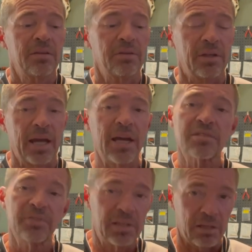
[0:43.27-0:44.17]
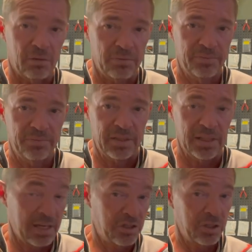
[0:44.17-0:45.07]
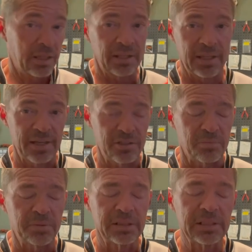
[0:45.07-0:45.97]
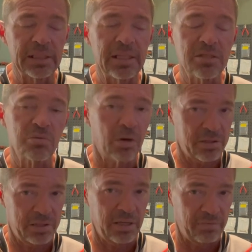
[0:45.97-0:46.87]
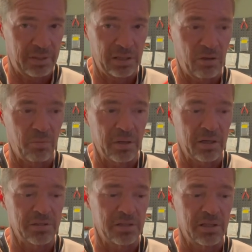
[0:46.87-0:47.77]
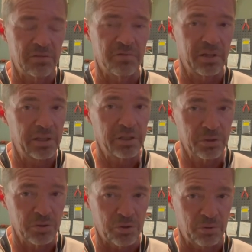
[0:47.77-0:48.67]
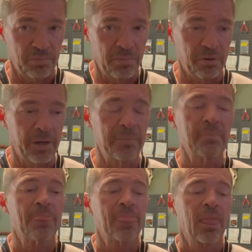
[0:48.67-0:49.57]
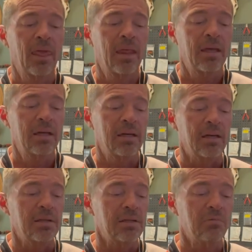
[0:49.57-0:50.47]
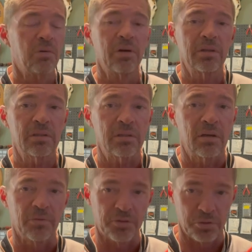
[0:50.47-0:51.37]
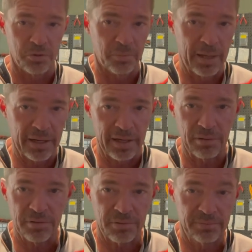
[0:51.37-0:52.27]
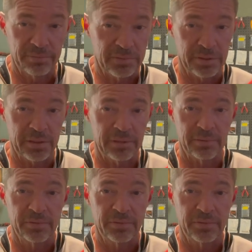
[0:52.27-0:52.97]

the last video, in case you didn't catch it, please watch that video because it is very crucial, all right? I did one called The Truth About Arrows, all right?